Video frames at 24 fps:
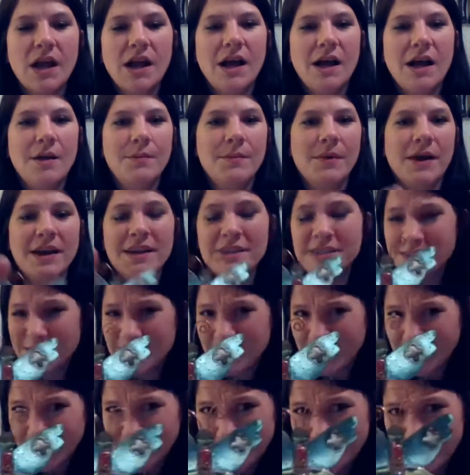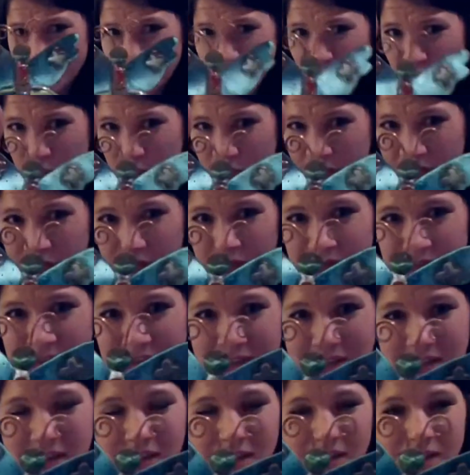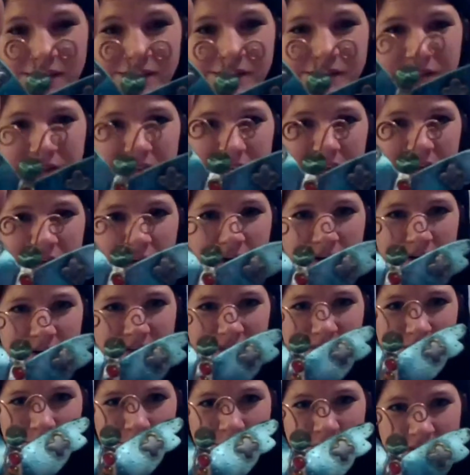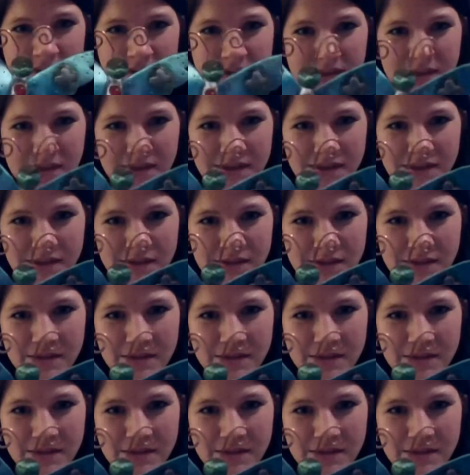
Um, I just think he's super cute. This is clearly an artisan piece